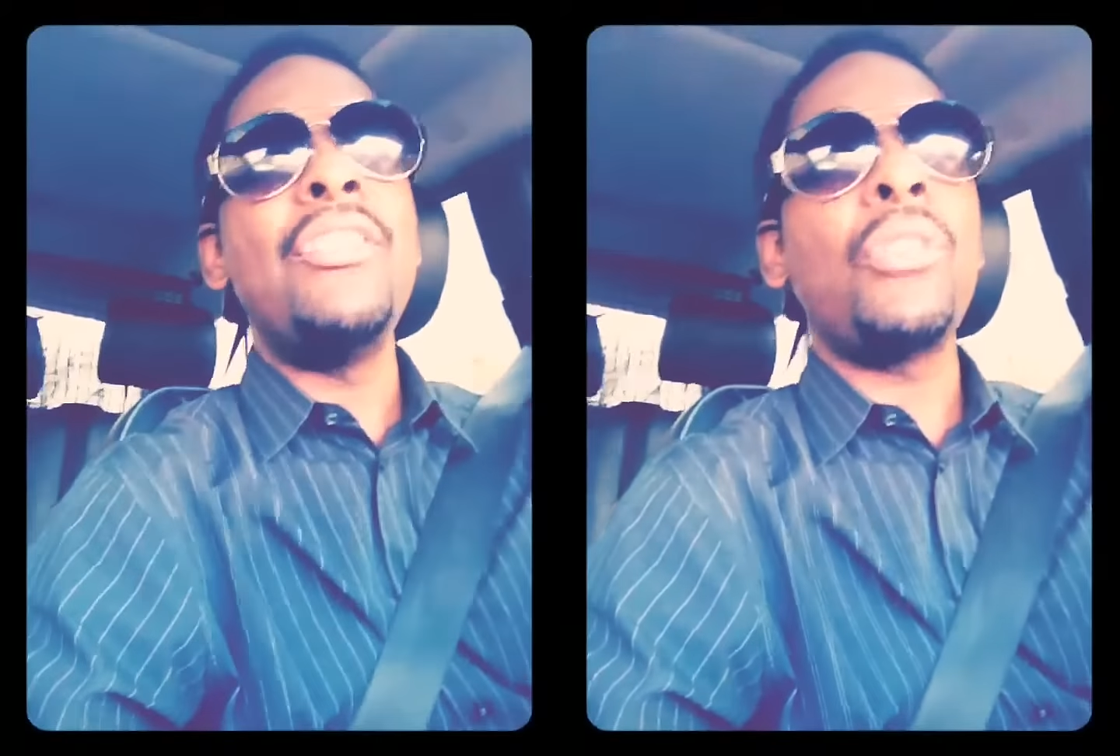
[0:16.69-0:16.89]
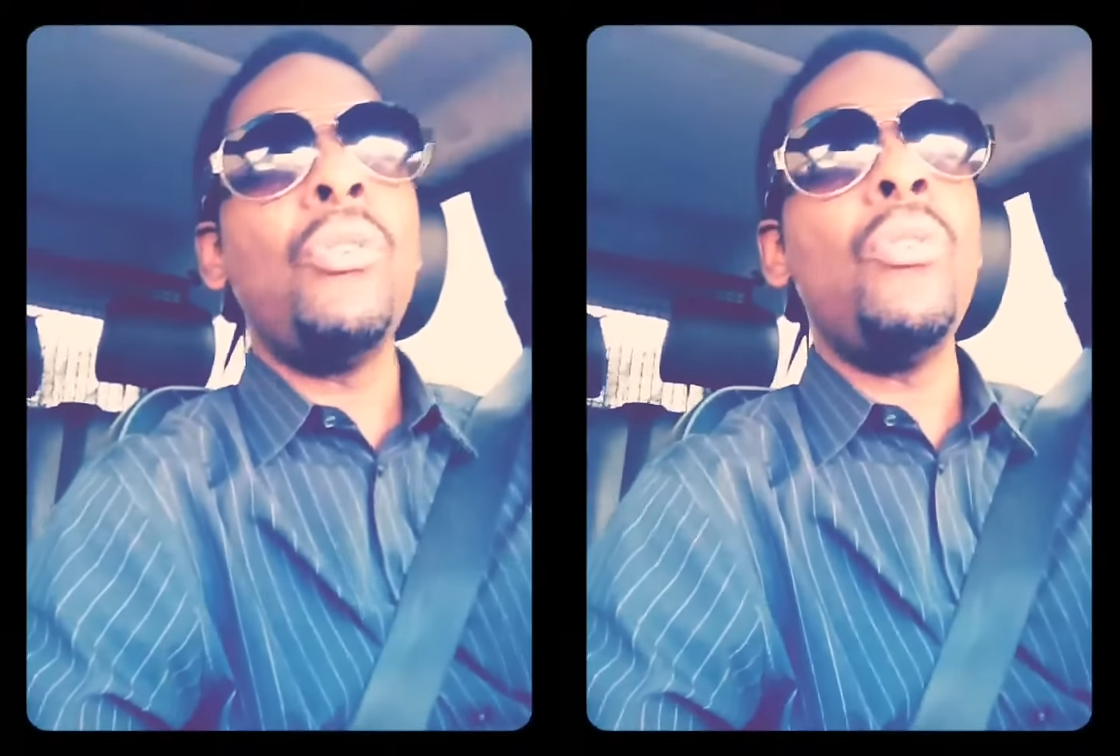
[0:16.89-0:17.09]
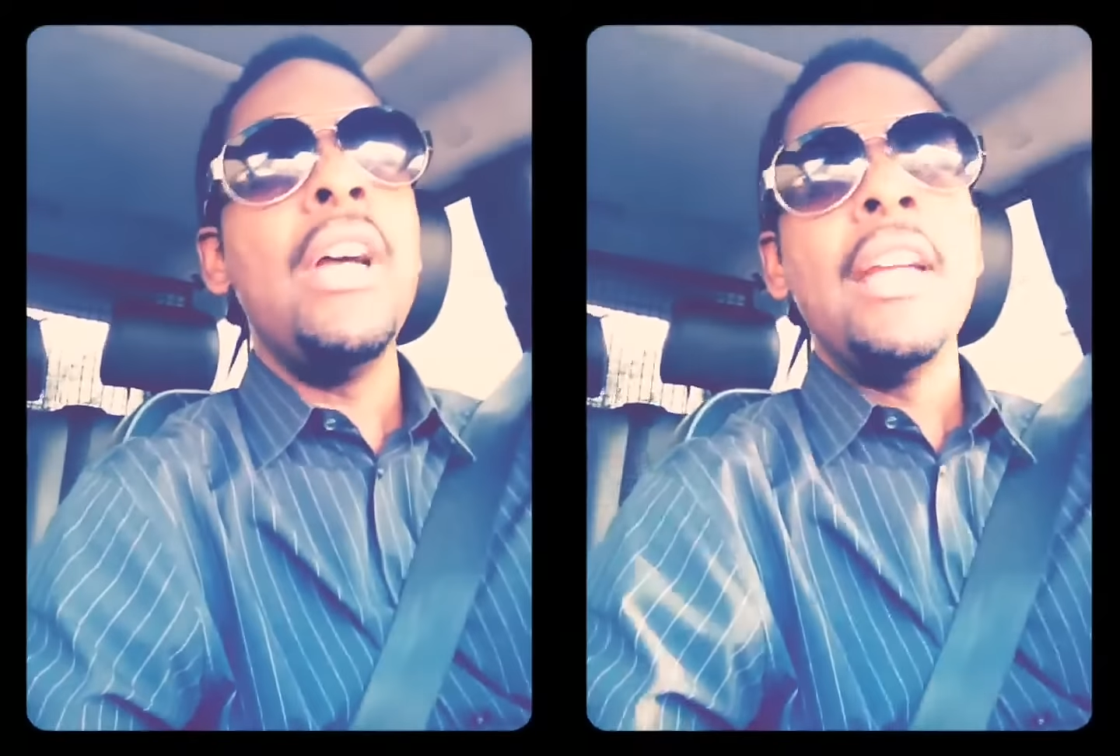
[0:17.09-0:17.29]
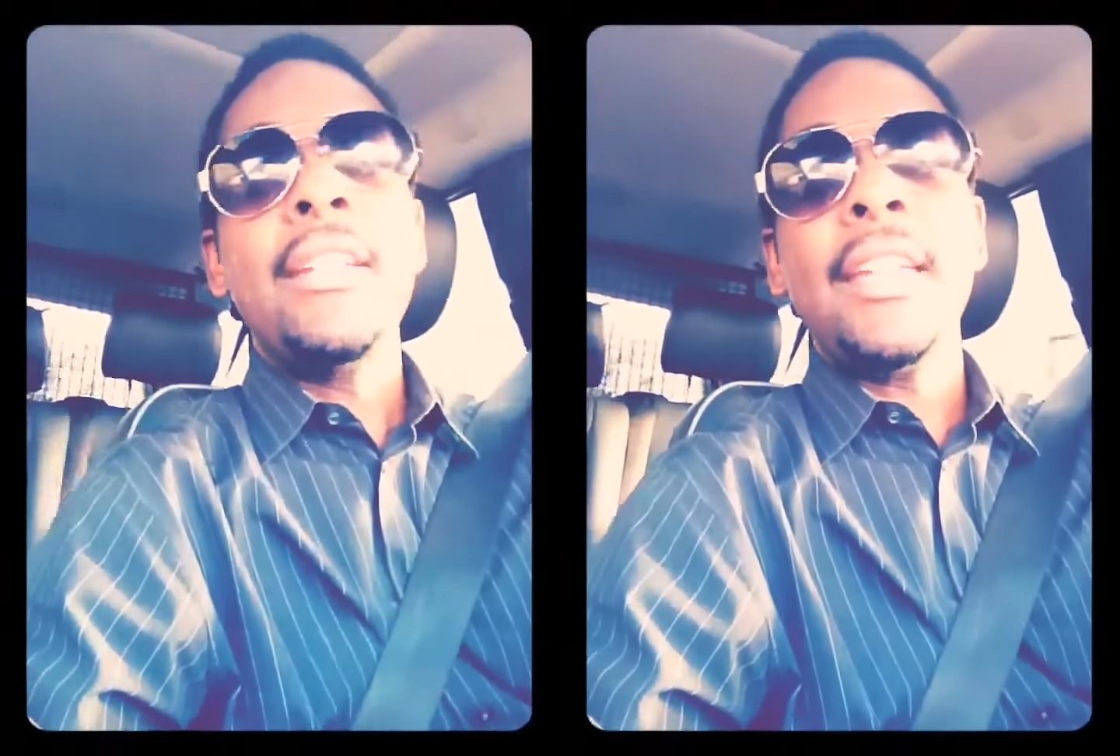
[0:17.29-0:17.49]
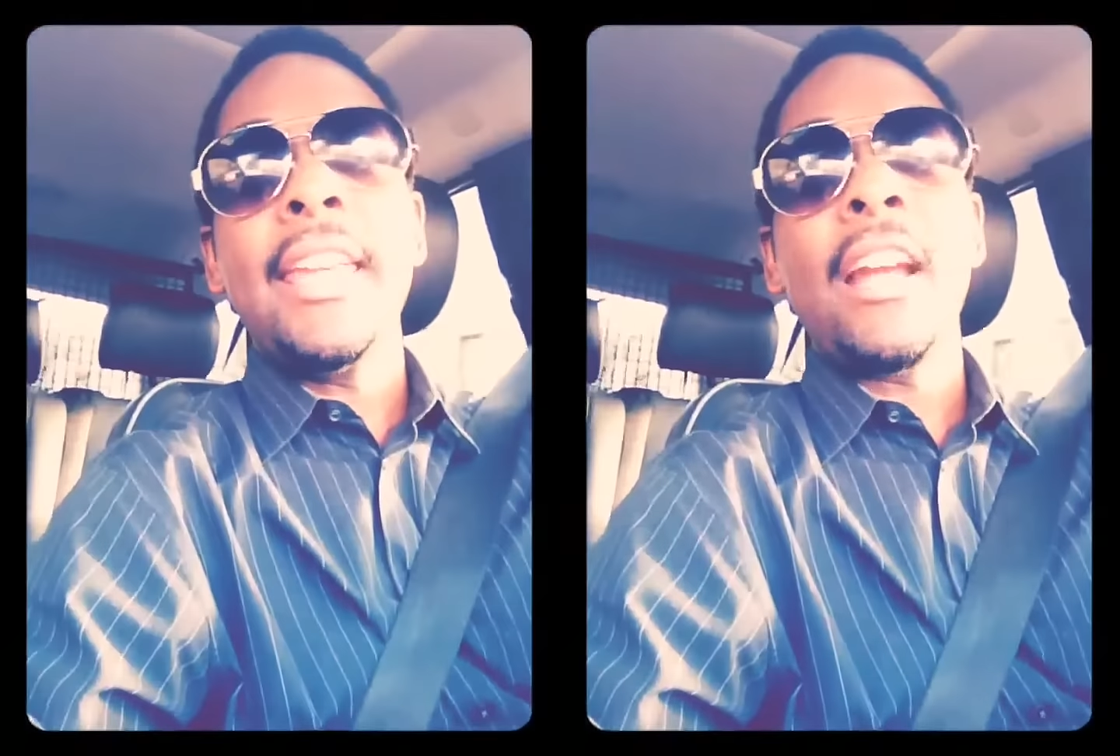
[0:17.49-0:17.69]
School
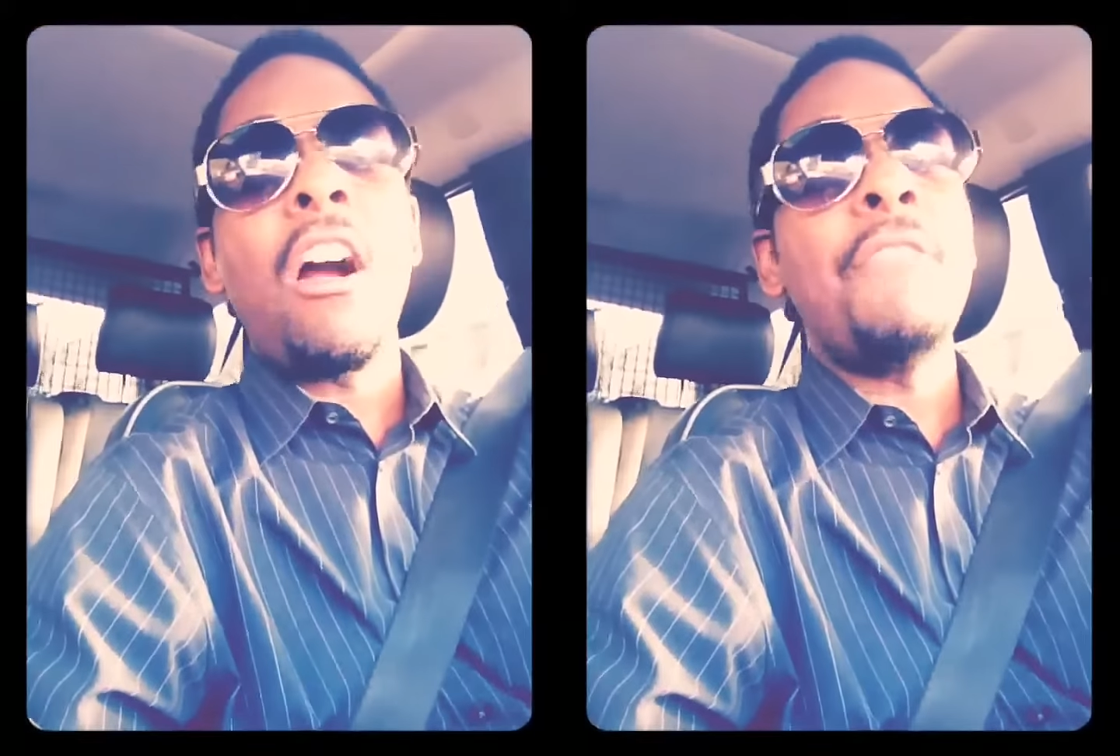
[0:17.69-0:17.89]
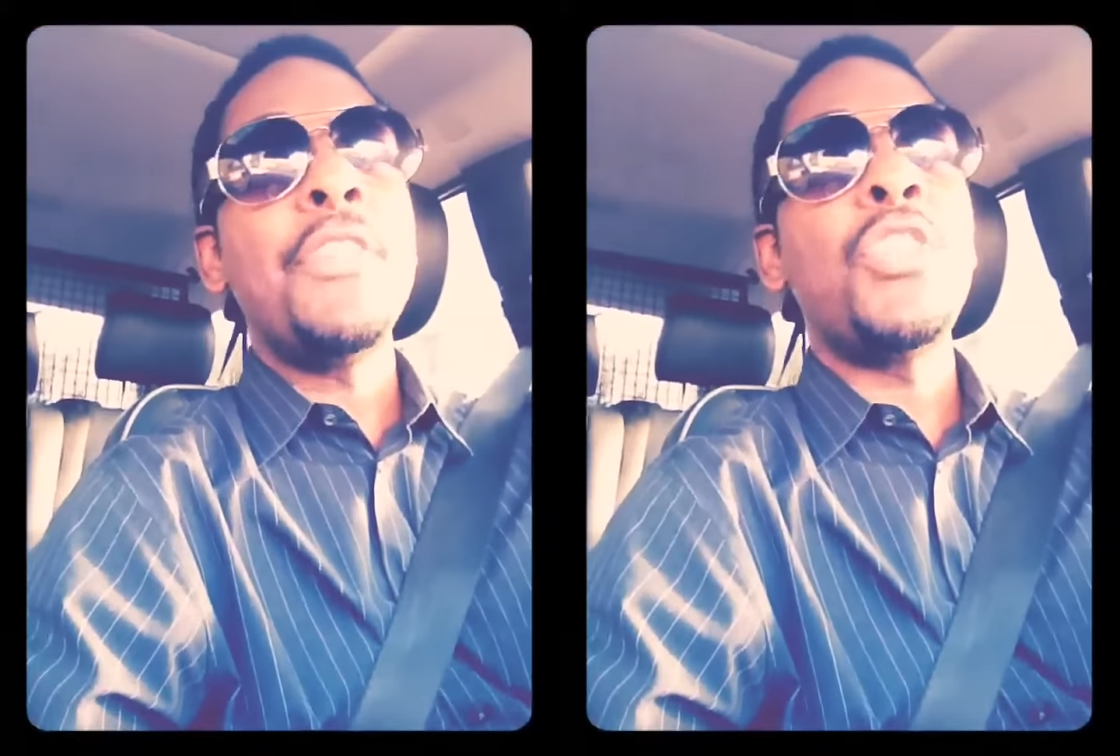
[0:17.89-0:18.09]
to kick off the